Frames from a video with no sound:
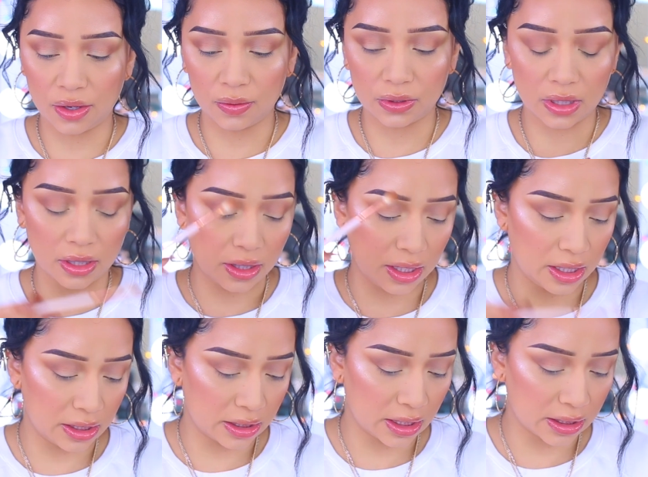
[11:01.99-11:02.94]
use the
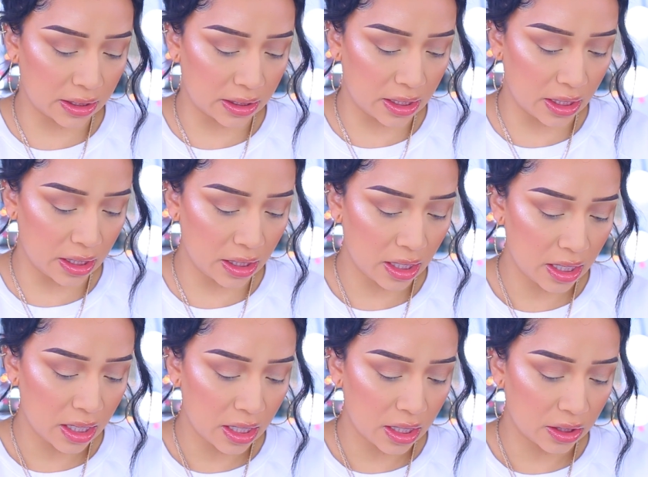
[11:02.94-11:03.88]
E16
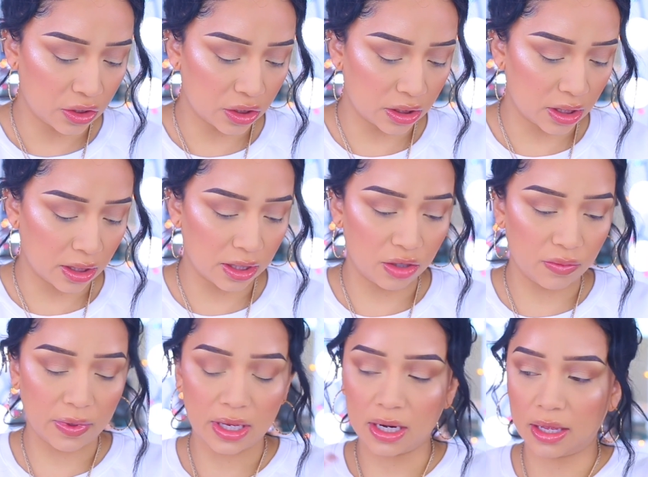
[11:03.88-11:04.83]
just a
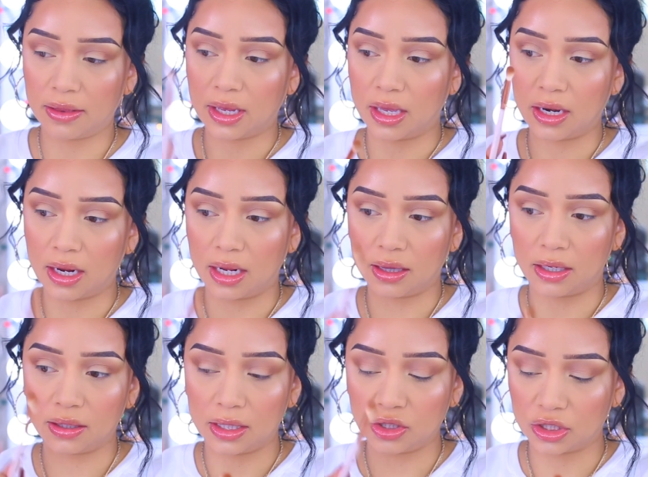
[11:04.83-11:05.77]
little bit, and then I
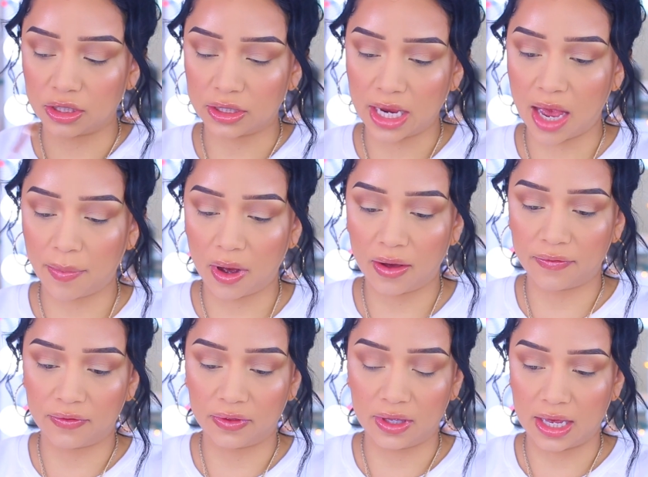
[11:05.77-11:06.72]
literally just tap
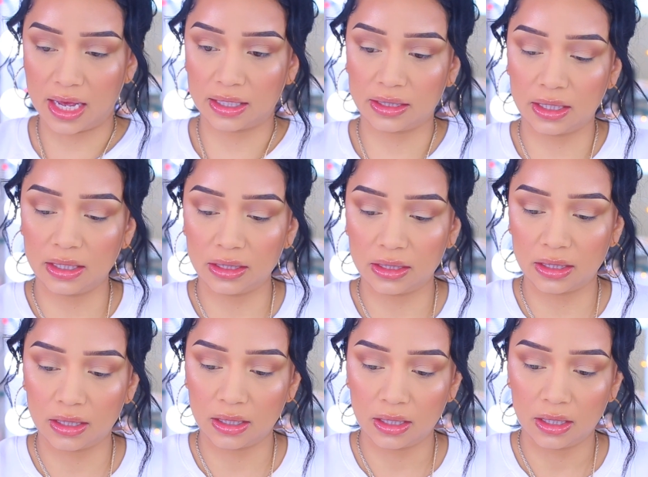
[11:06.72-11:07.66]
off the
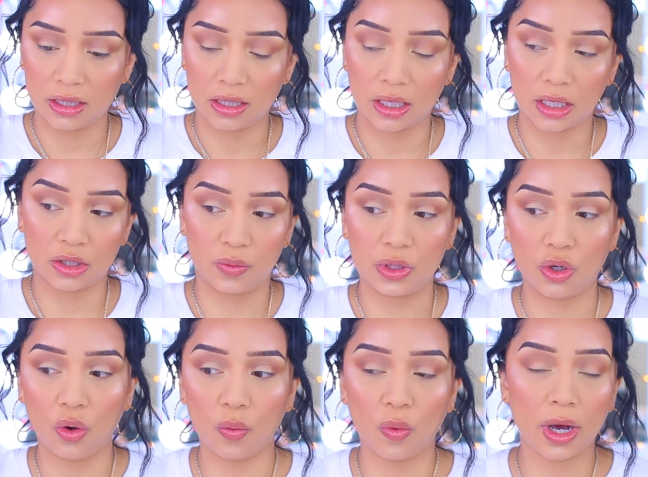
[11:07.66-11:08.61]
excess because we
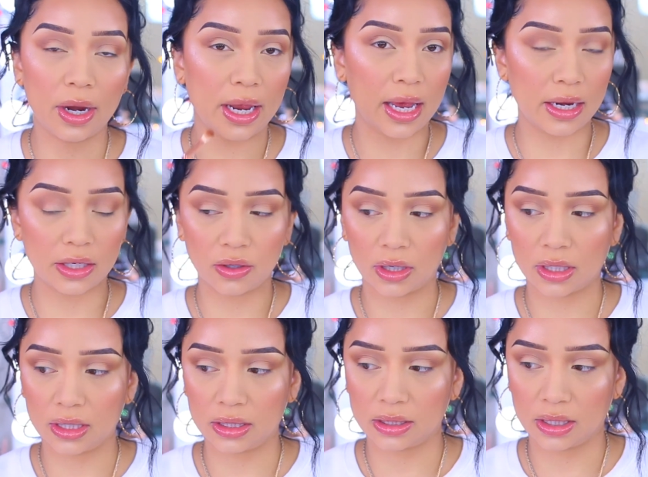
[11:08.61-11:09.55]
don't want any
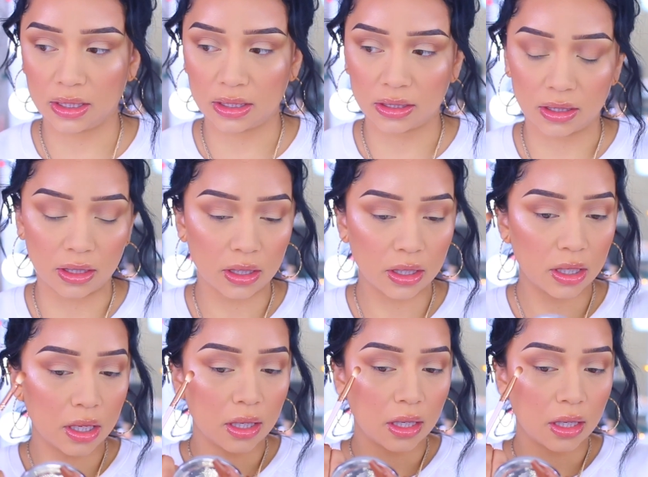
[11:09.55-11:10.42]
darkness in this look.